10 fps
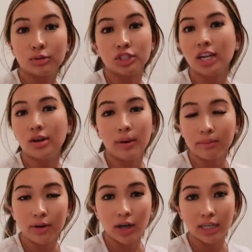which I know
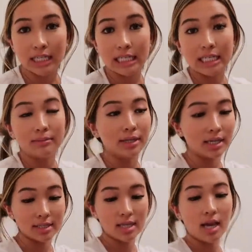I'm not gonna need
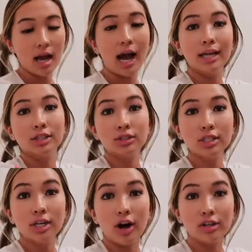because I
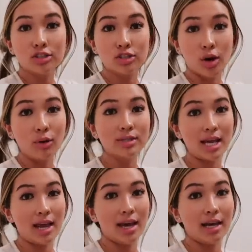literally got so
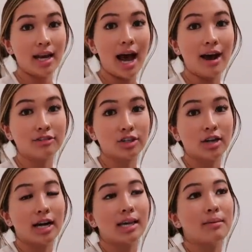tan
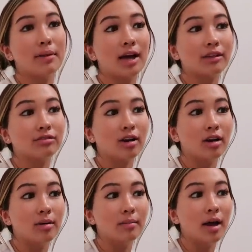after I came back
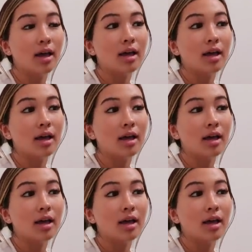from